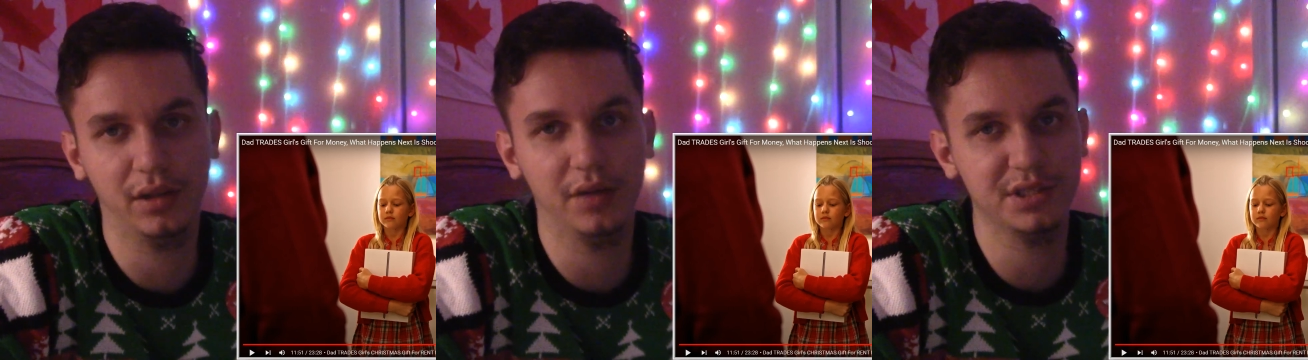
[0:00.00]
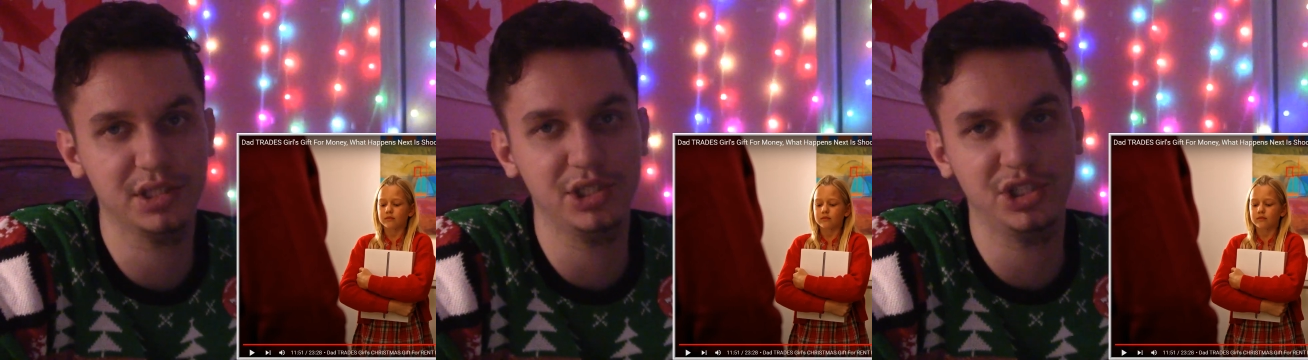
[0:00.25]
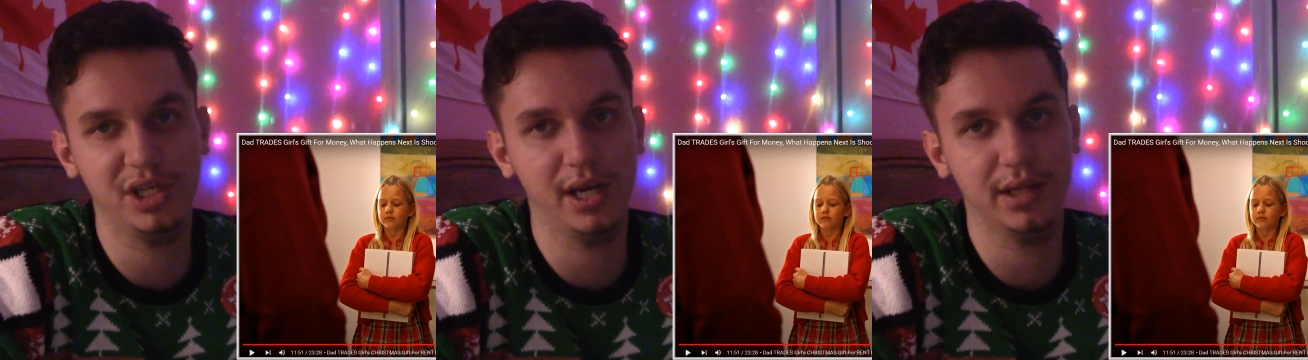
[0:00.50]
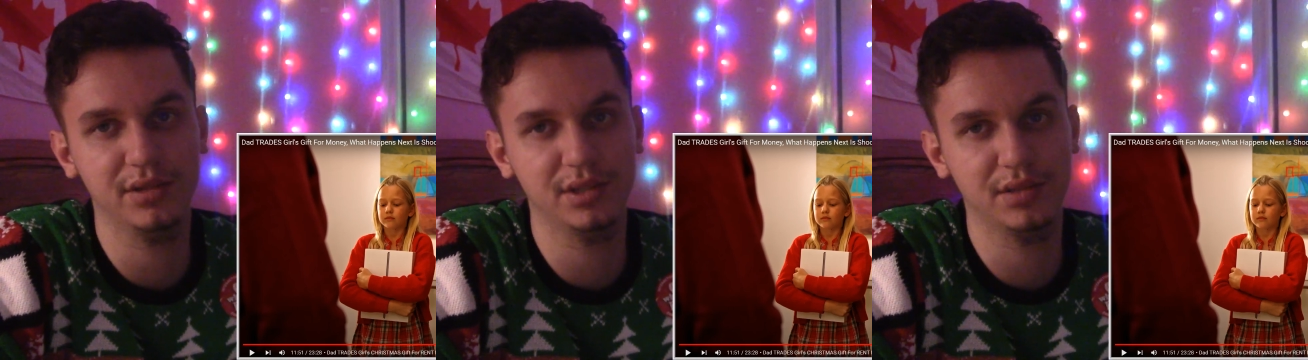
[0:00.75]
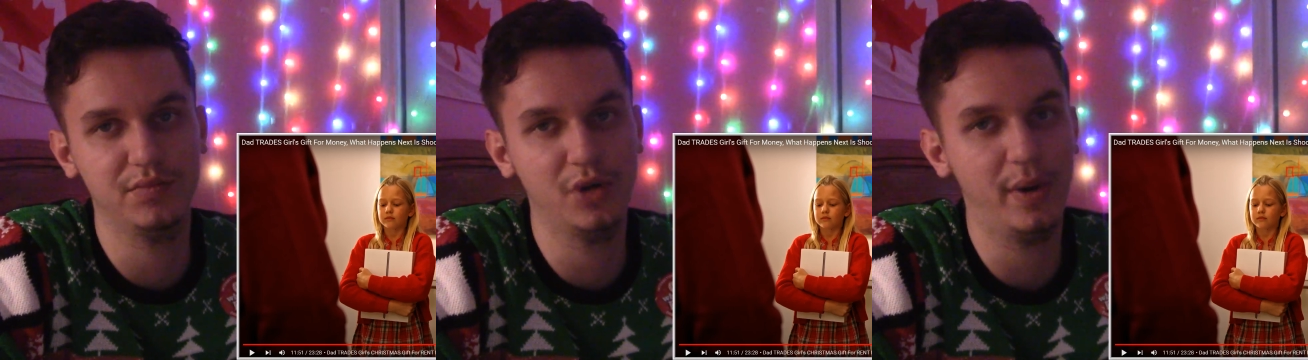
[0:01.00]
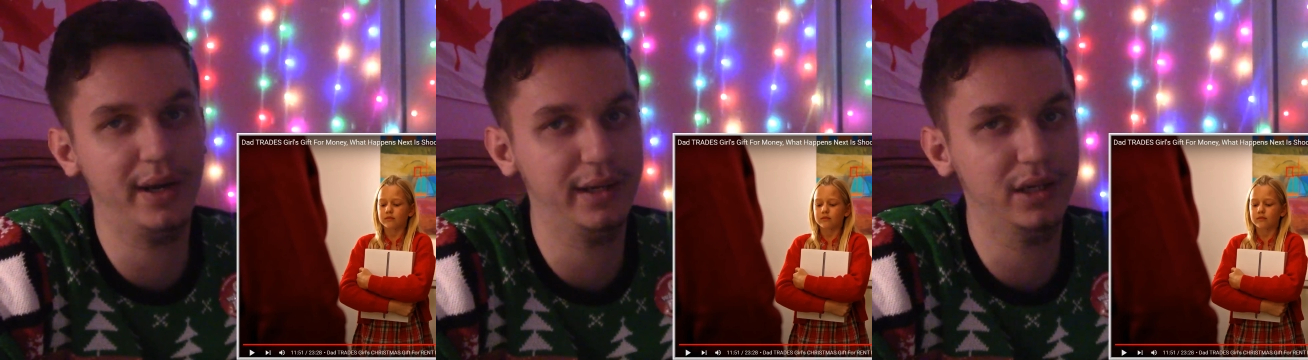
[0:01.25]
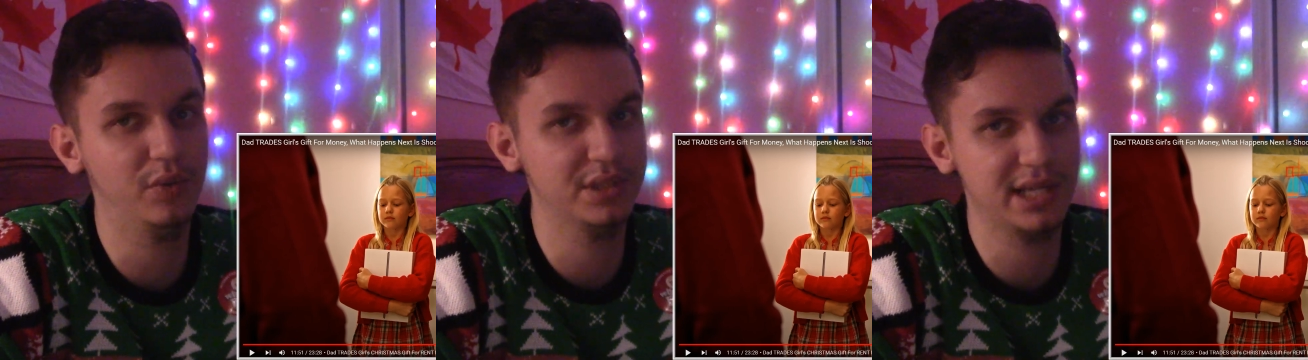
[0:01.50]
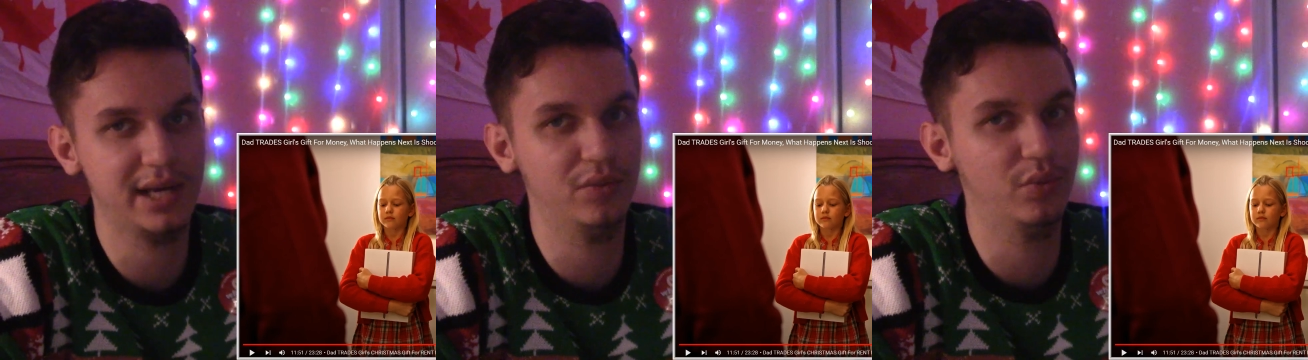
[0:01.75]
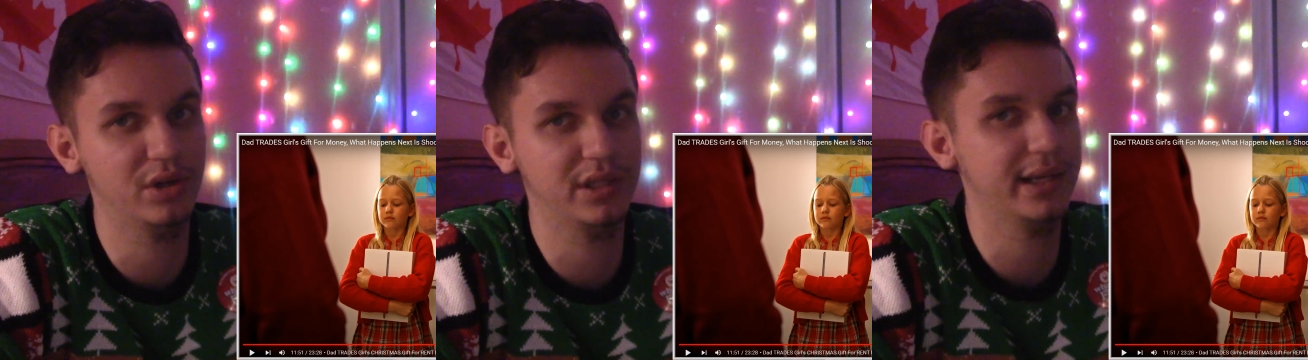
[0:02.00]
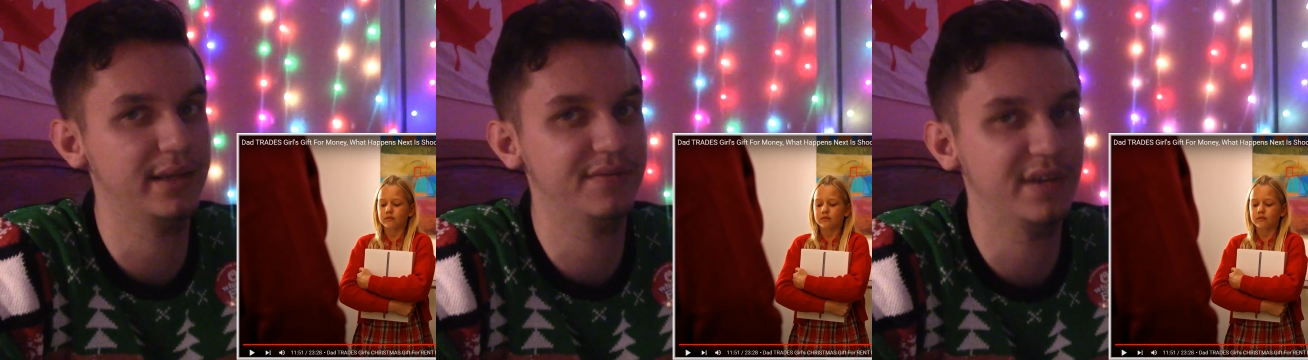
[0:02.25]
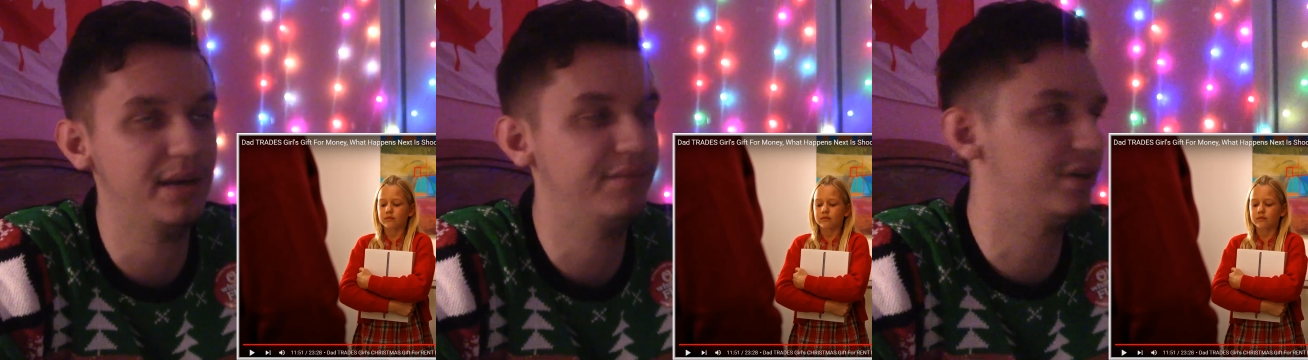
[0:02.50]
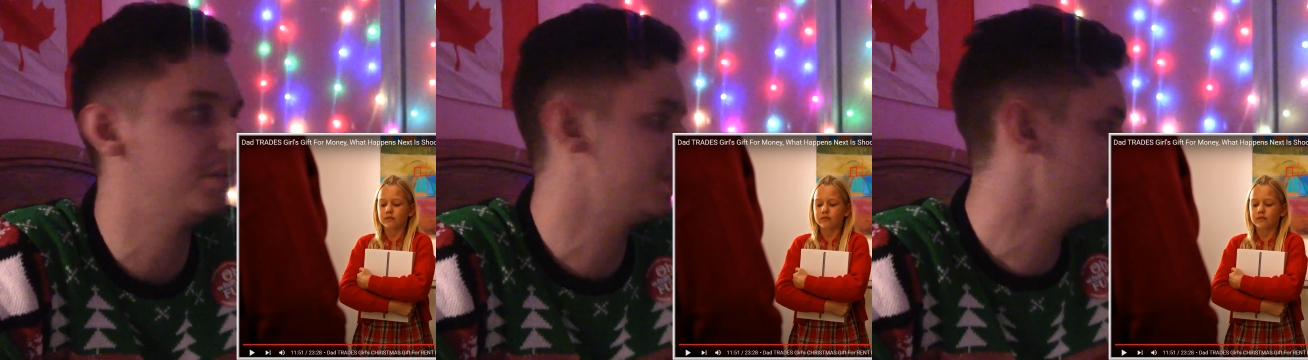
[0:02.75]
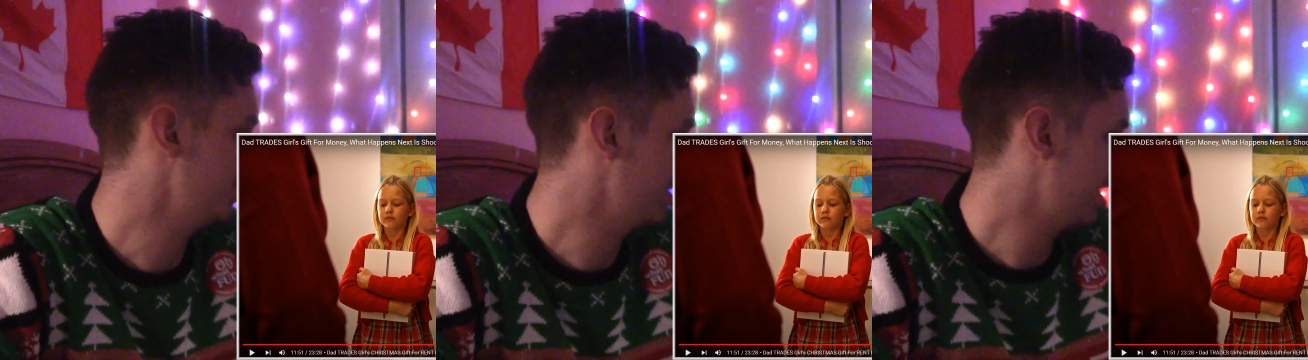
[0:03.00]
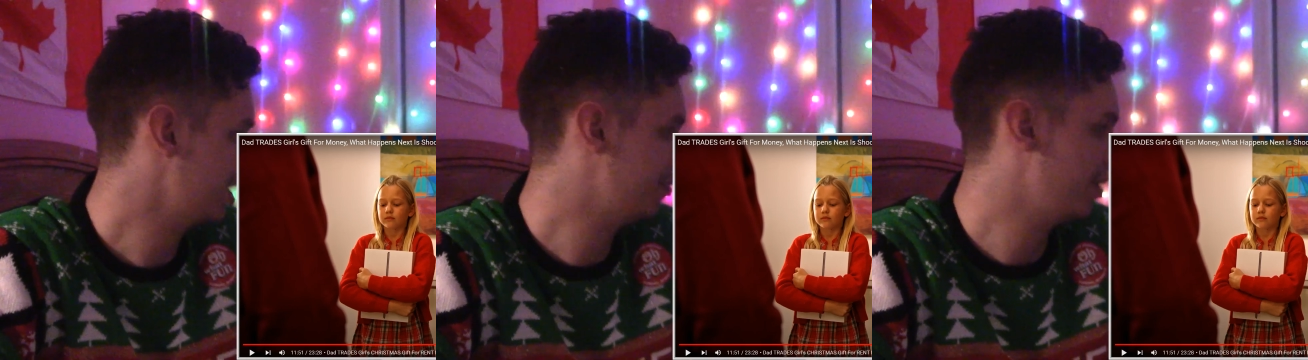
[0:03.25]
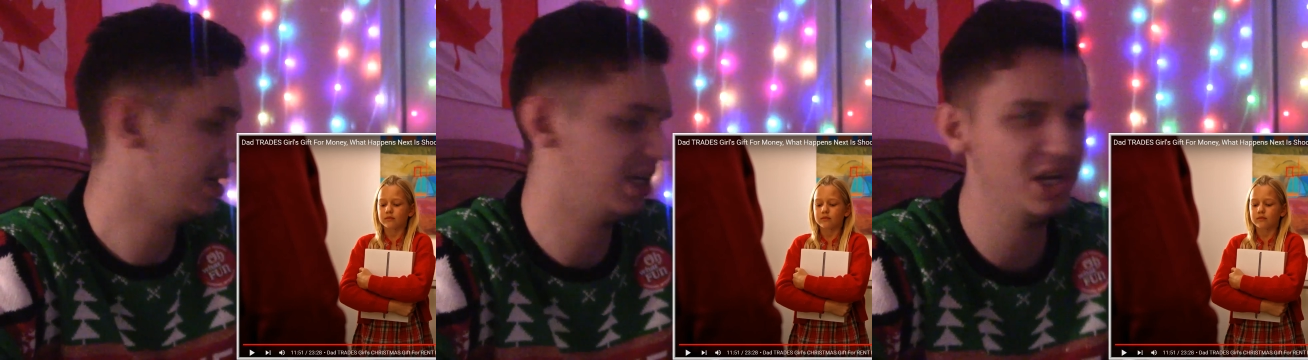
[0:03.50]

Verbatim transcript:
Speaker 1: obviously, she has no idea where that gift came from, so she can't just be like,